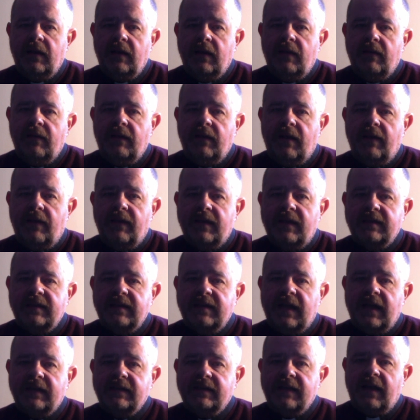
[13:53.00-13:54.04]
Then they
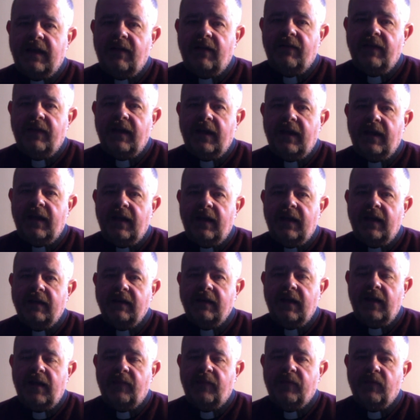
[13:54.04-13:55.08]
sat down there and
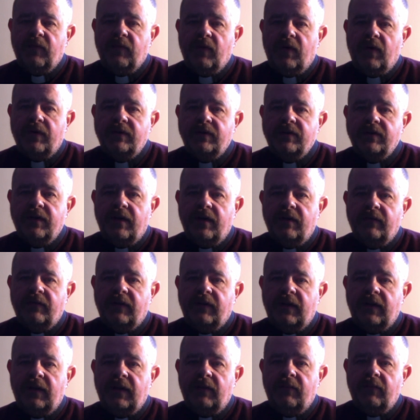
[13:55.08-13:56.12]
kept watch over
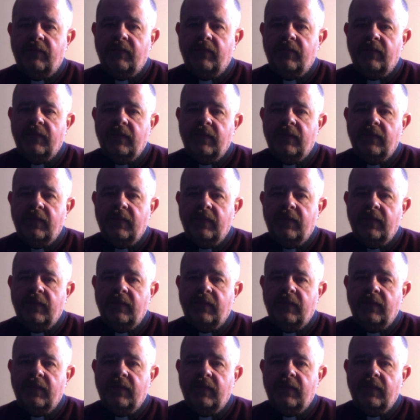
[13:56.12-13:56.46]
him.